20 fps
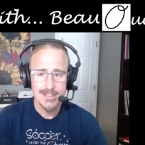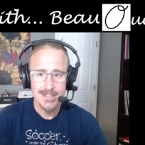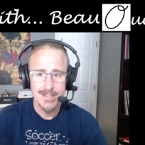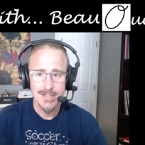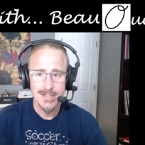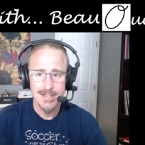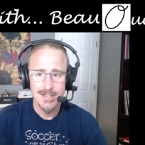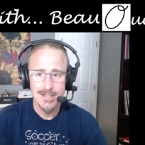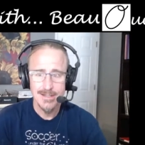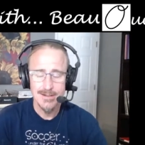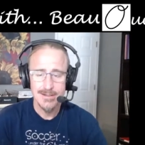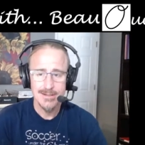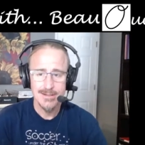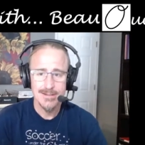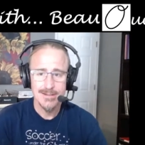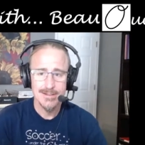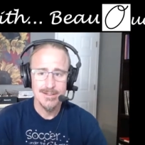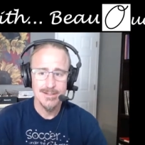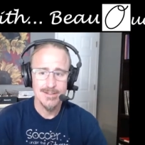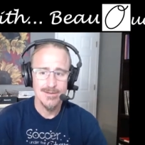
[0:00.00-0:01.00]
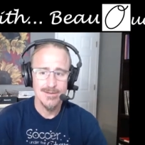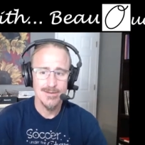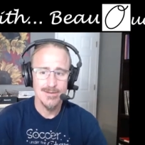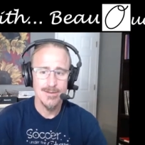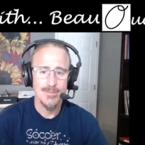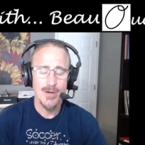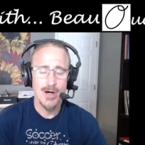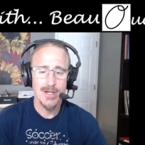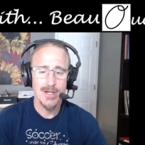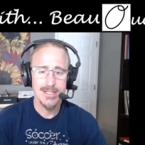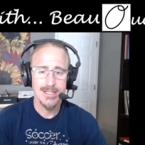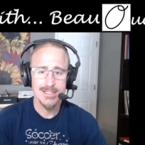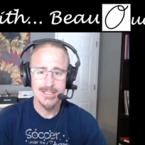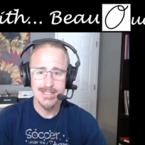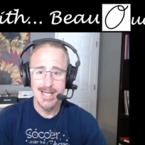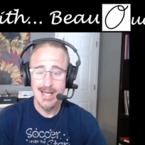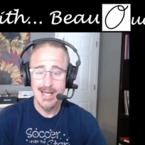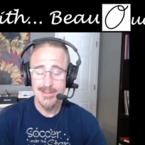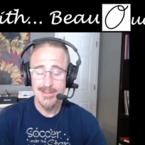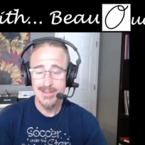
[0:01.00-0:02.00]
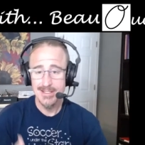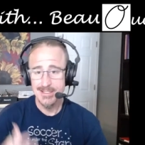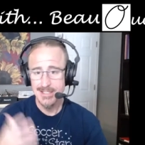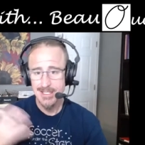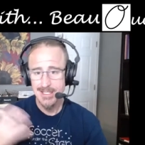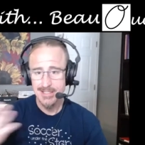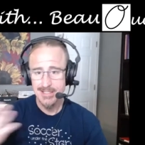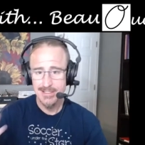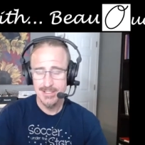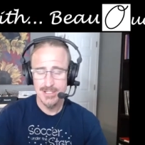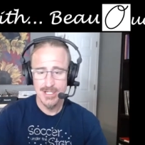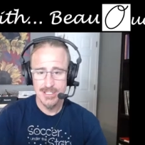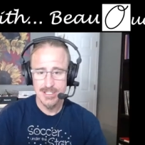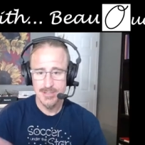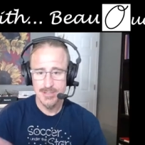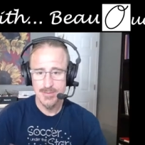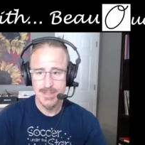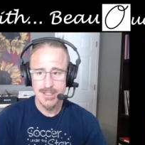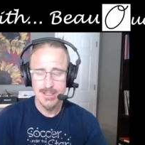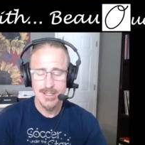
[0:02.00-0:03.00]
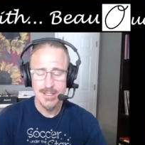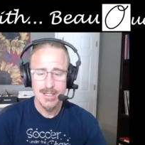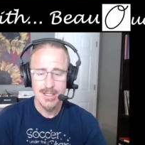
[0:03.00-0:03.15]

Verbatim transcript: Uh, you know, upon his death, it says judgment.